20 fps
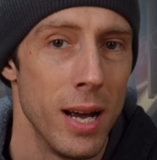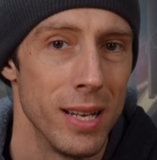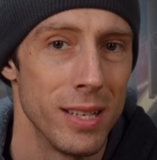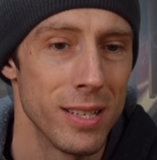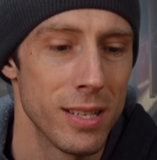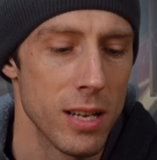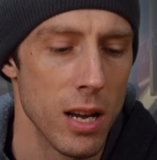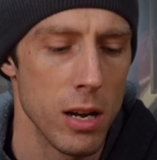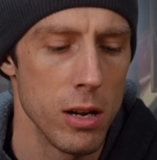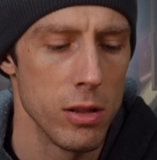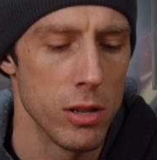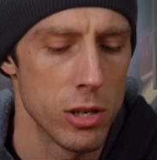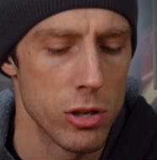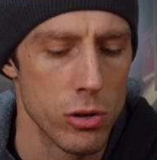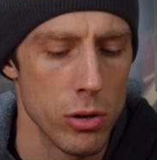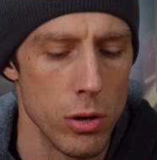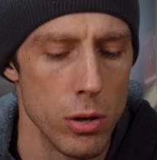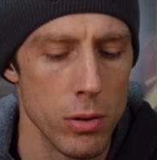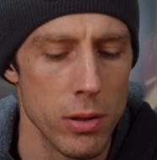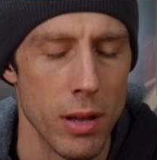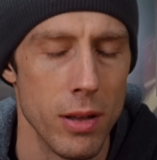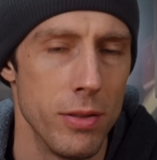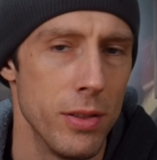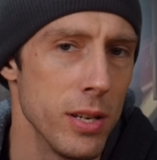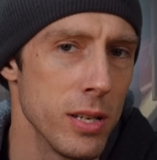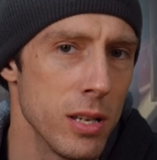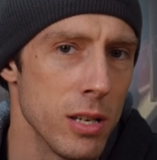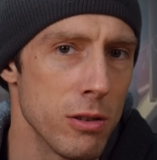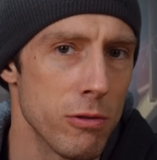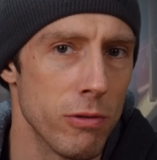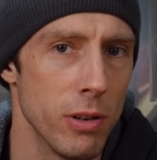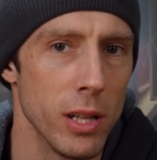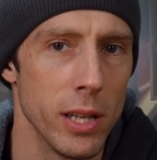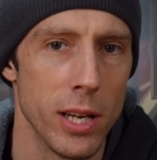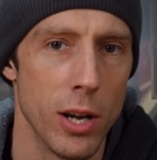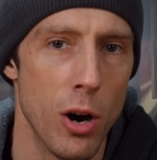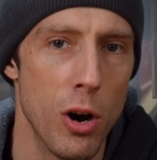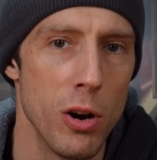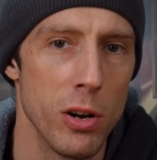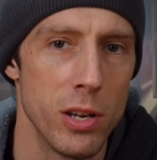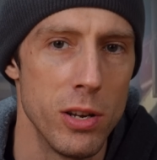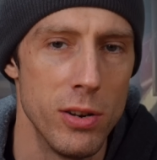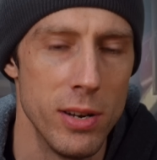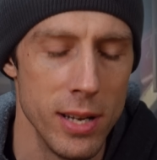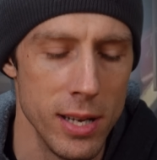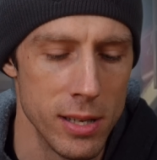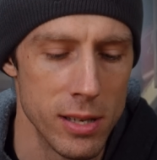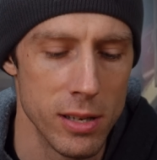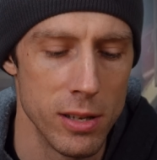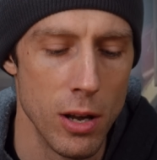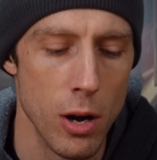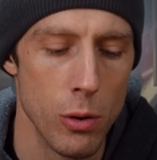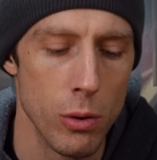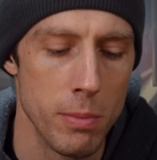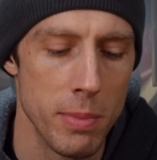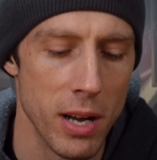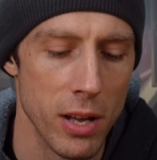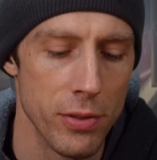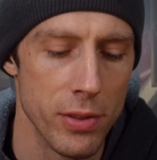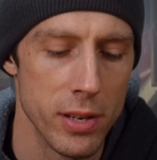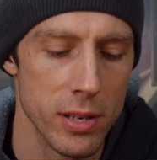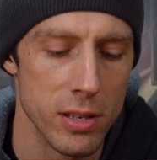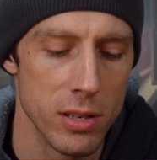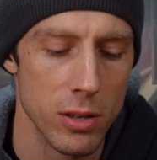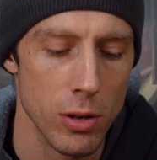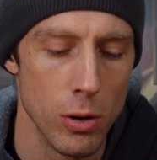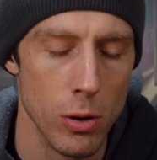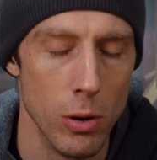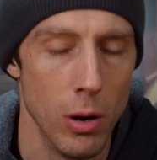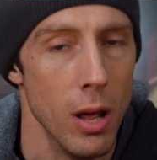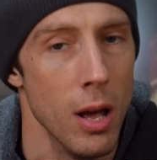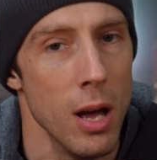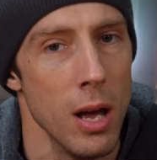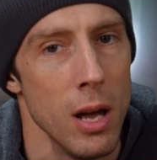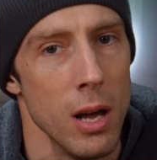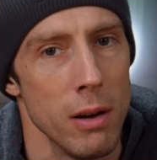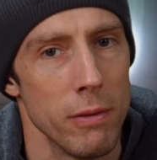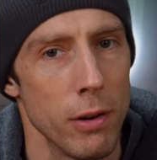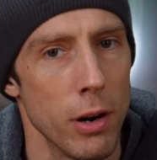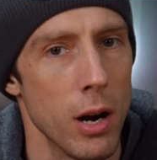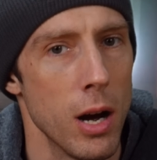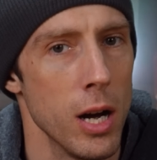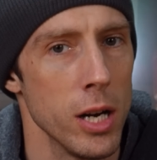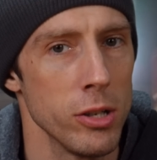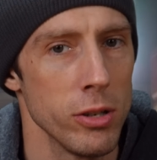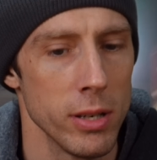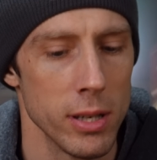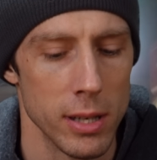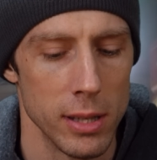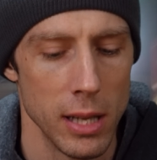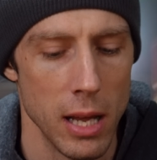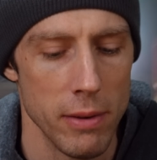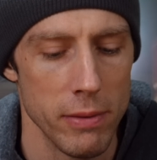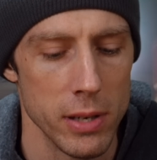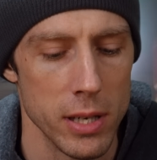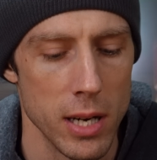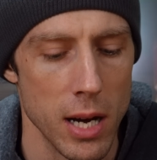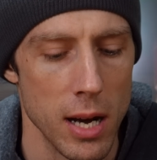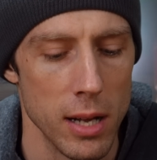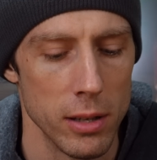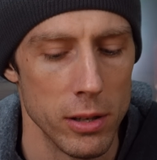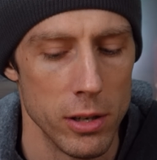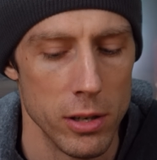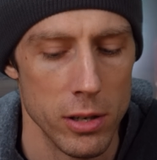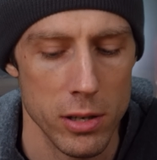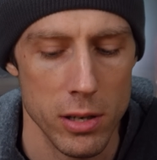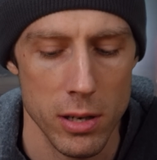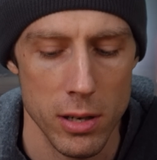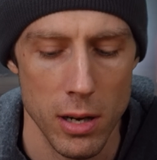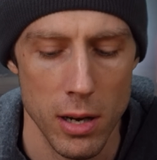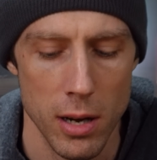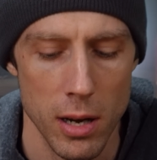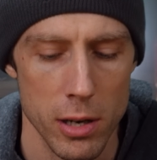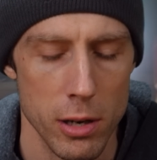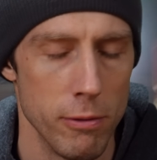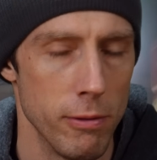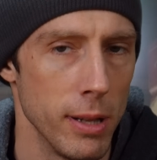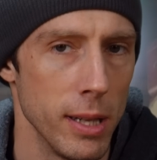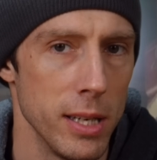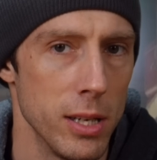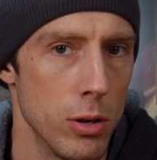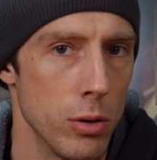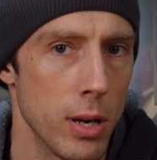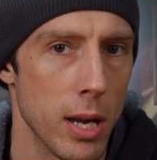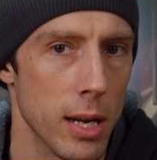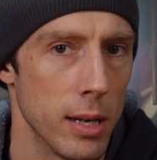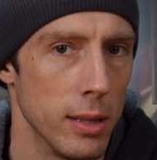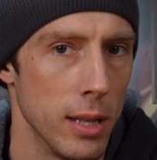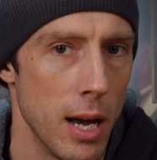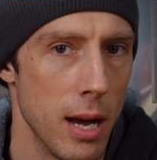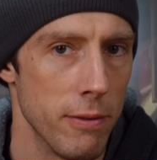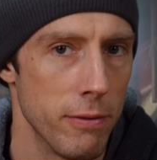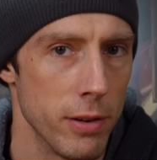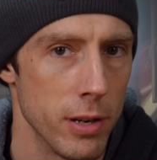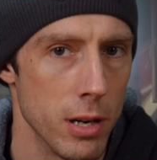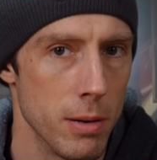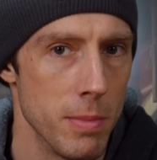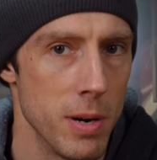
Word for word: And to tell you the truth, this is really all you need to know about this stone. For one hundred eleven dollars, uh, you really don't get a lot for your